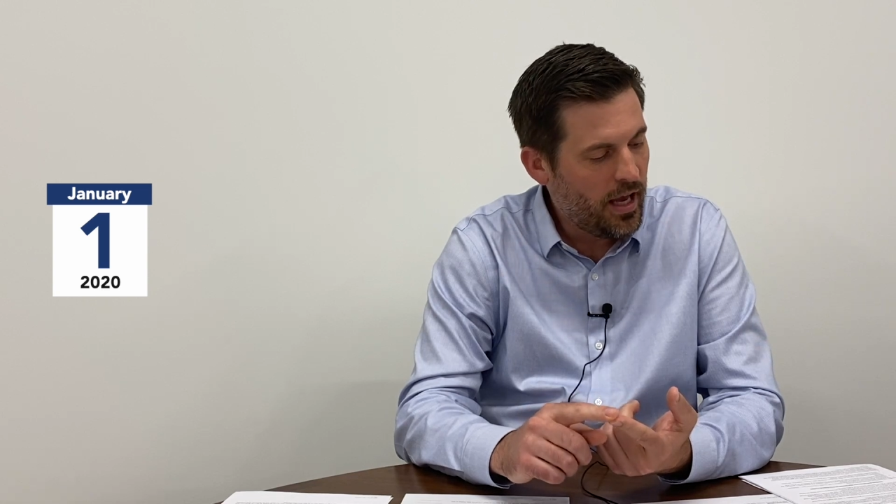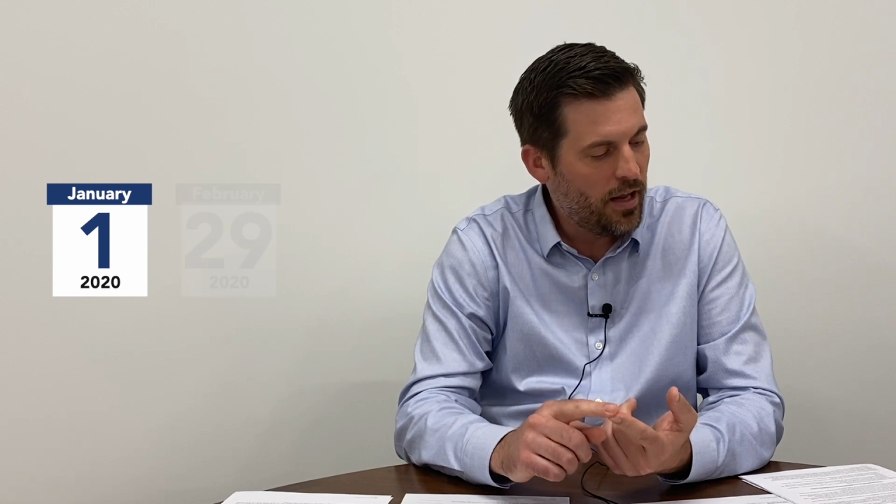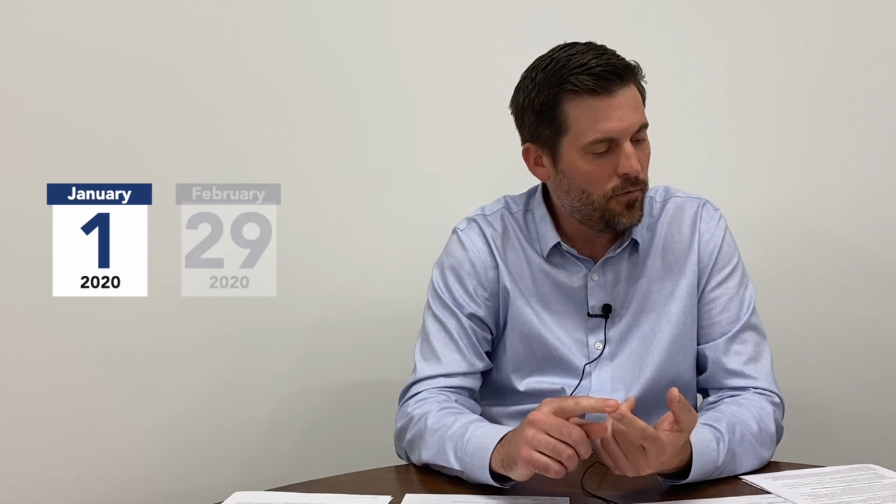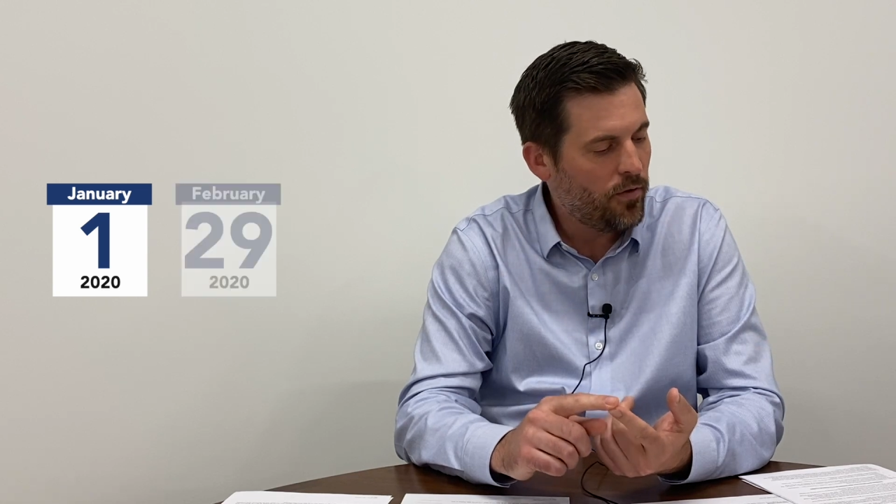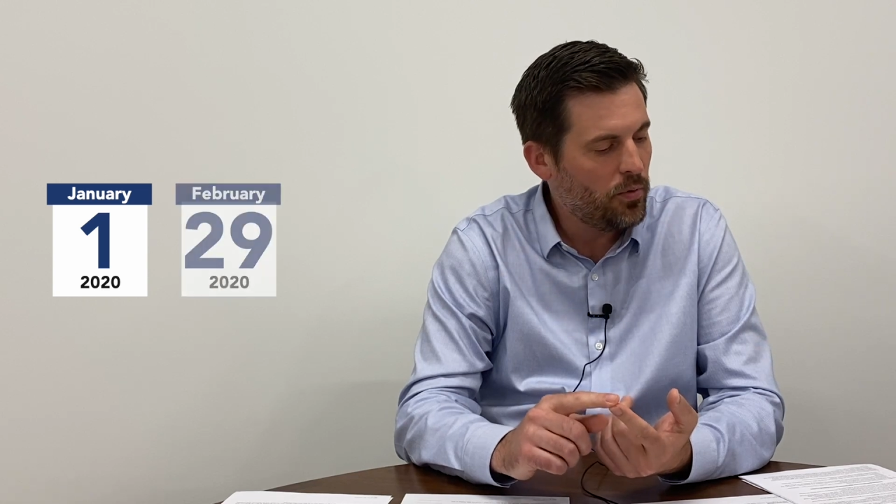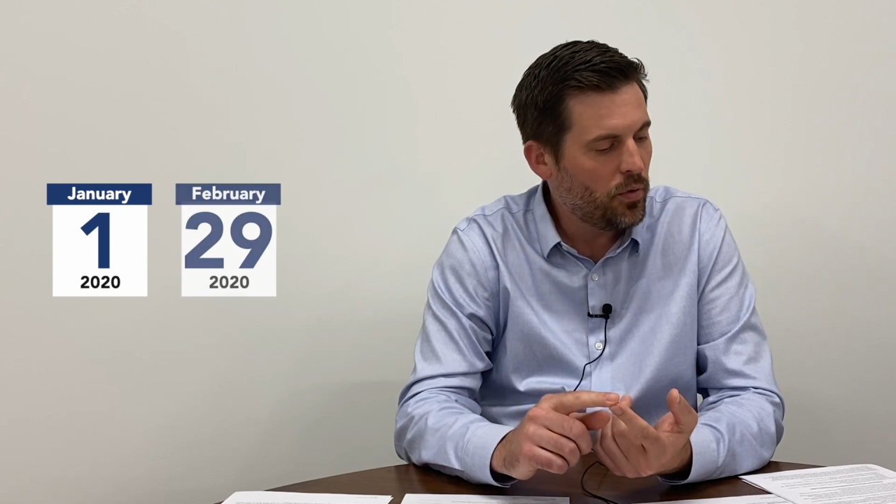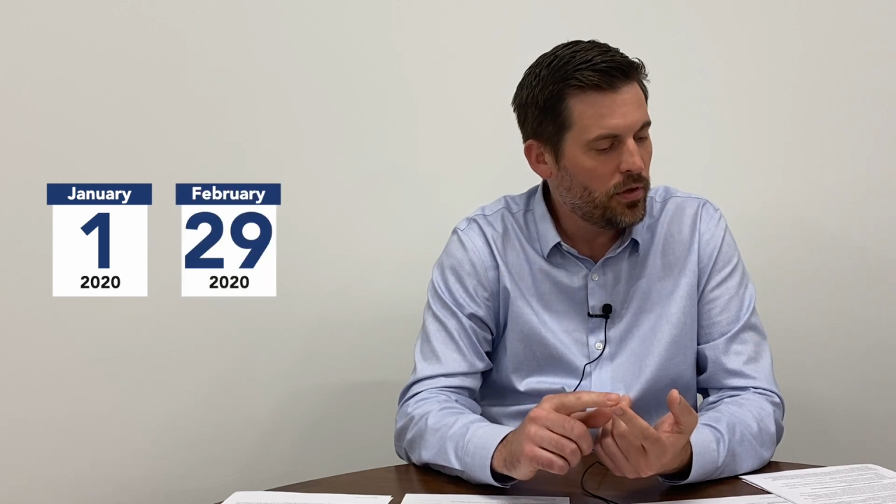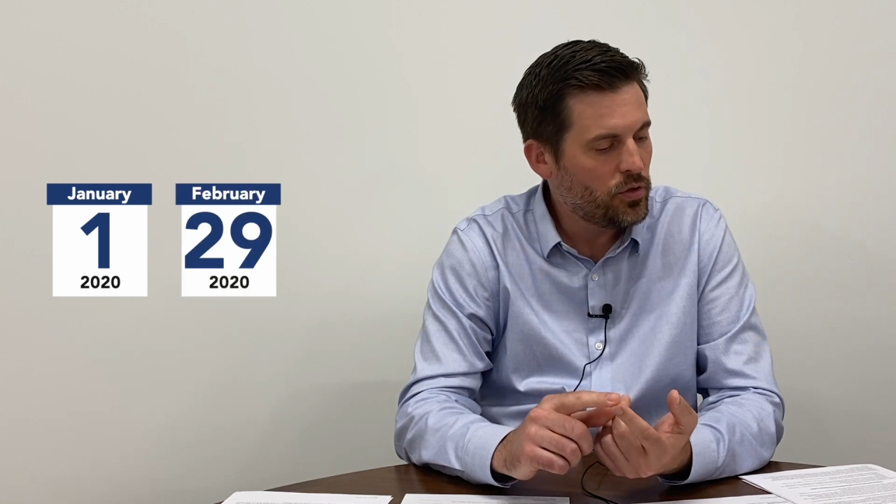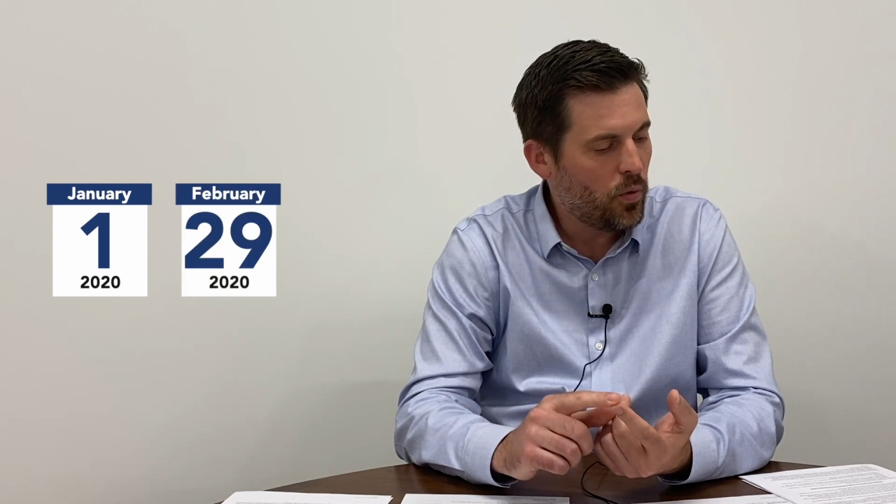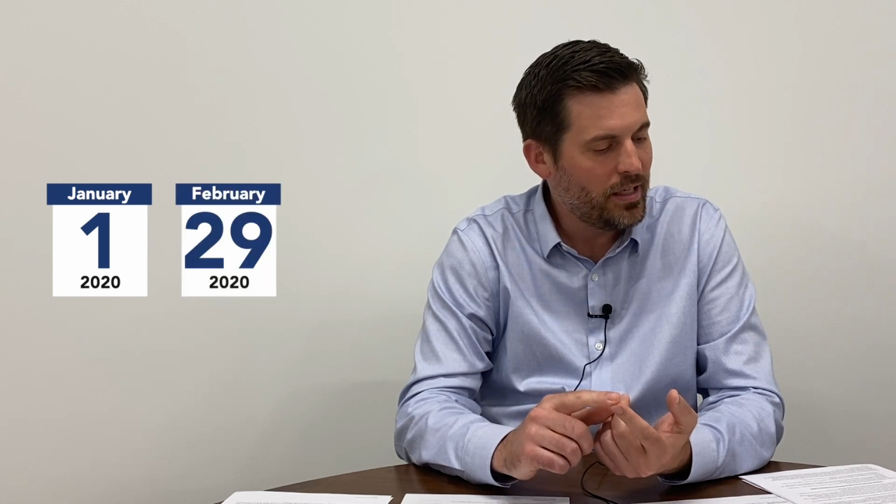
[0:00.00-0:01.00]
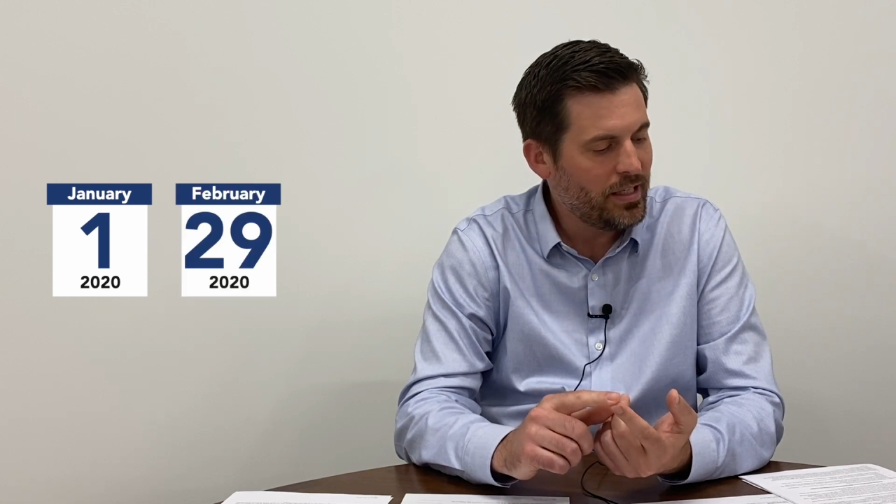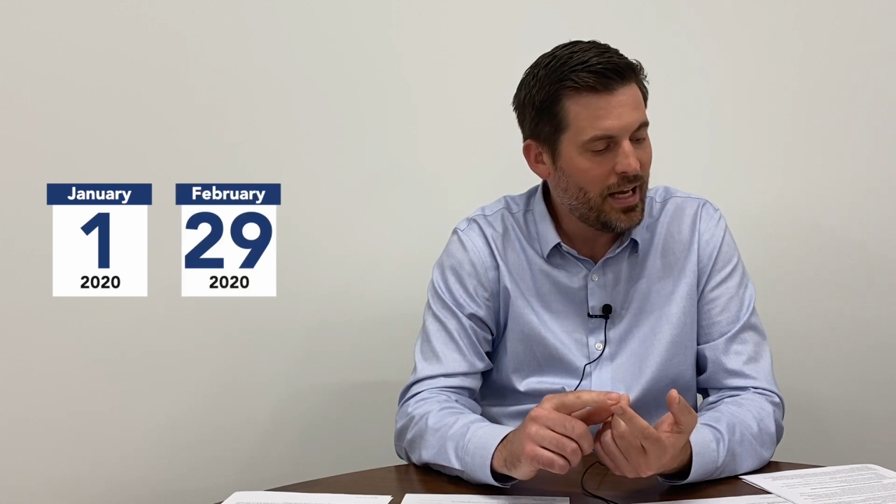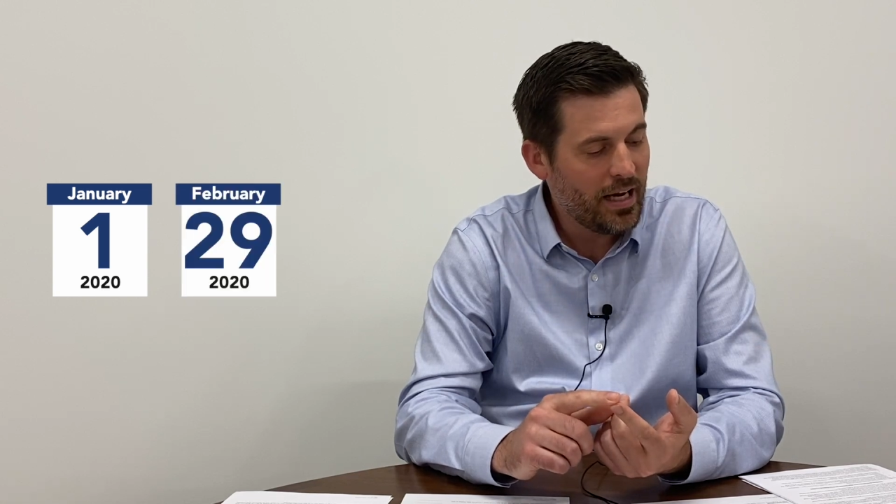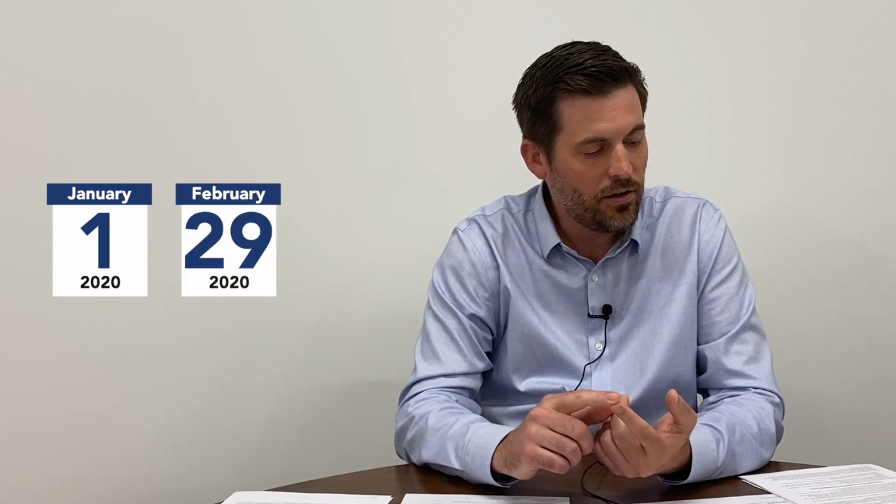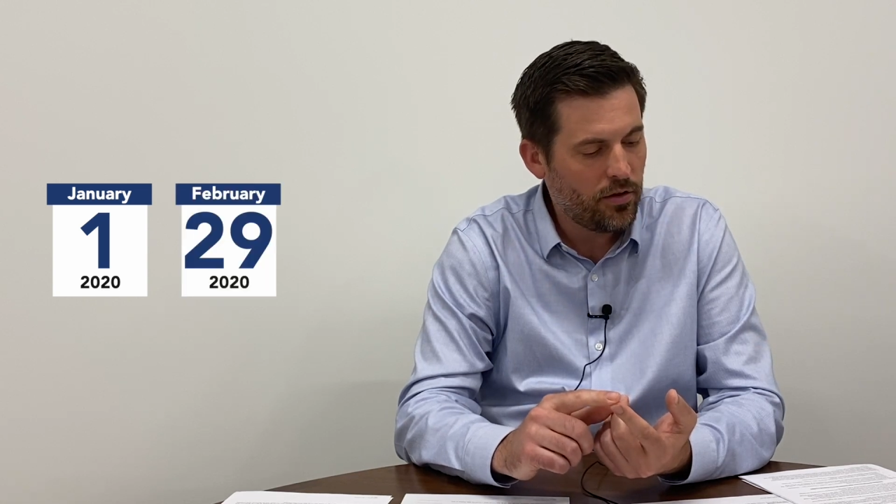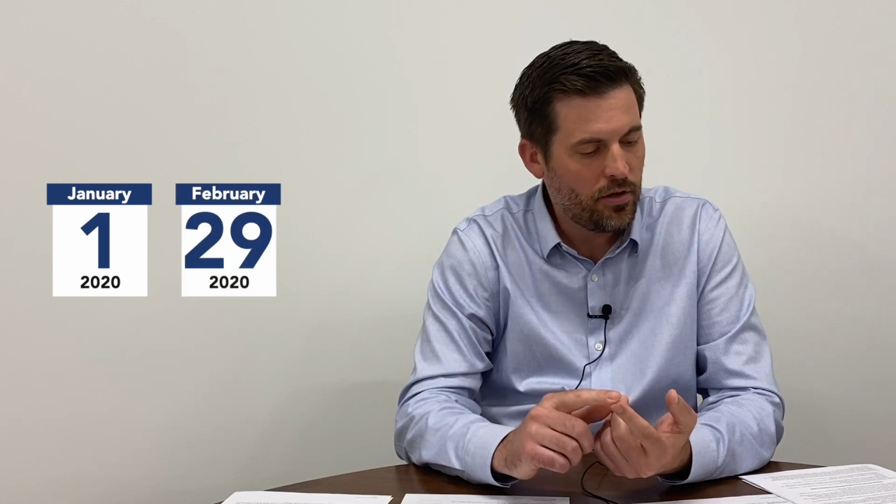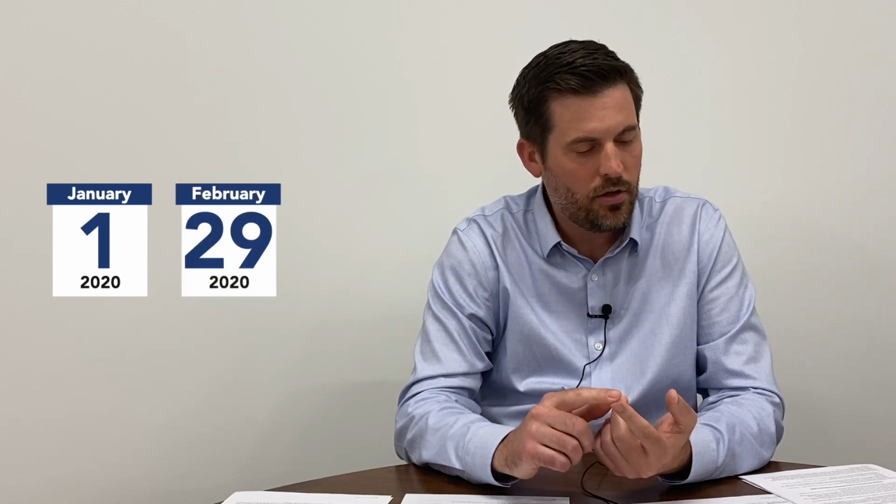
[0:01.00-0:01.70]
and February 29th,